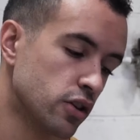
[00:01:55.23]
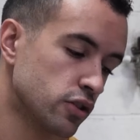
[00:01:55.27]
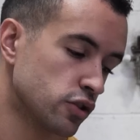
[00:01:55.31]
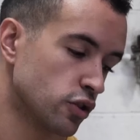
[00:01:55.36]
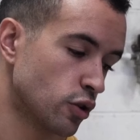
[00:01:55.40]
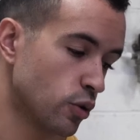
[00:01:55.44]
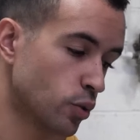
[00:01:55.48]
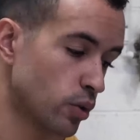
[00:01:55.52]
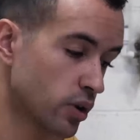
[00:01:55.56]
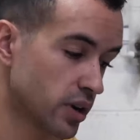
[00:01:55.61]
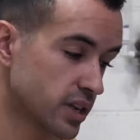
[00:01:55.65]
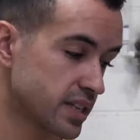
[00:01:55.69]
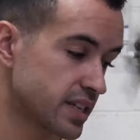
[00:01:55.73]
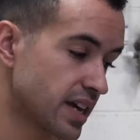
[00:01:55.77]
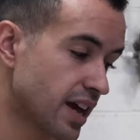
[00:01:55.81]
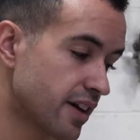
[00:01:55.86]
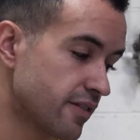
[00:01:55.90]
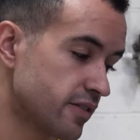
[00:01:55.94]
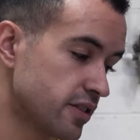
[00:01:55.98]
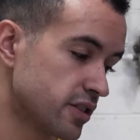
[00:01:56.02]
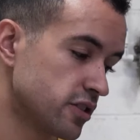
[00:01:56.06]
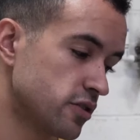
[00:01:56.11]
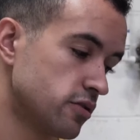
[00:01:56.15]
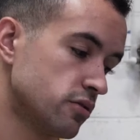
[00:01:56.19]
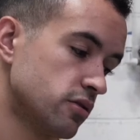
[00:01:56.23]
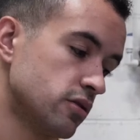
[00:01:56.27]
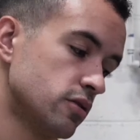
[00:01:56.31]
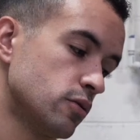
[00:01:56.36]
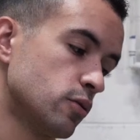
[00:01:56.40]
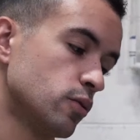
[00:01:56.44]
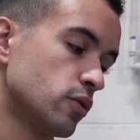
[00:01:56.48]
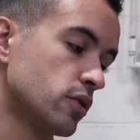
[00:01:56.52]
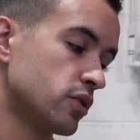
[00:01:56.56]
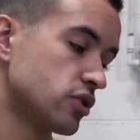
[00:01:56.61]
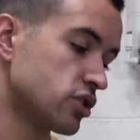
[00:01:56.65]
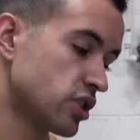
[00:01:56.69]
So we're gonna dive into
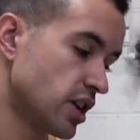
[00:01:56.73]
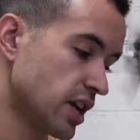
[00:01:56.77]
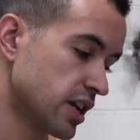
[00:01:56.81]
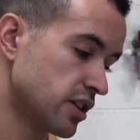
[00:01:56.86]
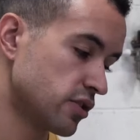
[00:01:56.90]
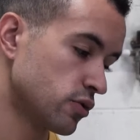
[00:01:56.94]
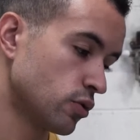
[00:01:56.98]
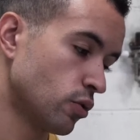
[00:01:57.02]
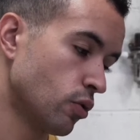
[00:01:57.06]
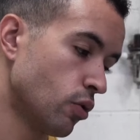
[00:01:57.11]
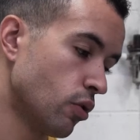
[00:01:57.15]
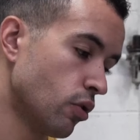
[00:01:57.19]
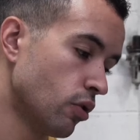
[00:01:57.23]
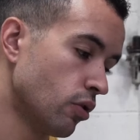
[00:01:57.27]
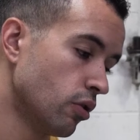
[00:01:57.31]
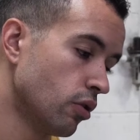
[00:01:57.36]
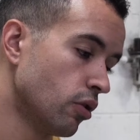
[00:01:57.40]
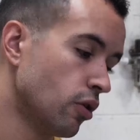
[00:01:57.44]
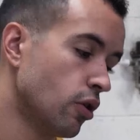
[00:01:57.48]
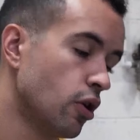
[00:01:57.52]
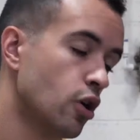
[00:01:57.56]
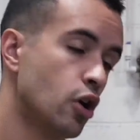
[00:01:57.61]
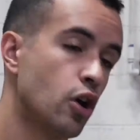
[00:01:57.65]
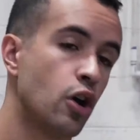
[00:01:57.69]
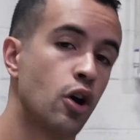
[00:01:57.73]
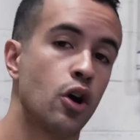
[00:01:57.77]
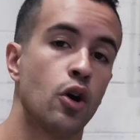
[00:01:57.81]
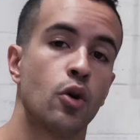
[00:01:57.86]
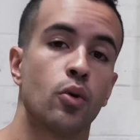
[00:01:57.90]
it, we're gonna change the oil,